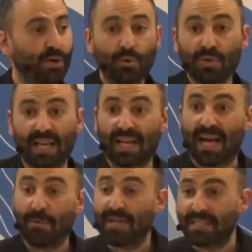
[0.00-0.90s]
who like
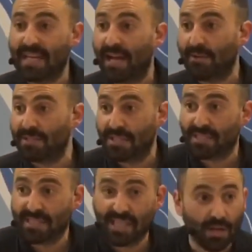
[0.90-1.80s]
I went down just
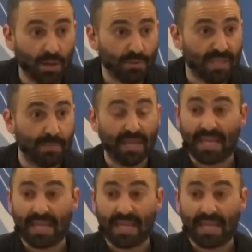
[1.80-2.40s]
to say hello to him.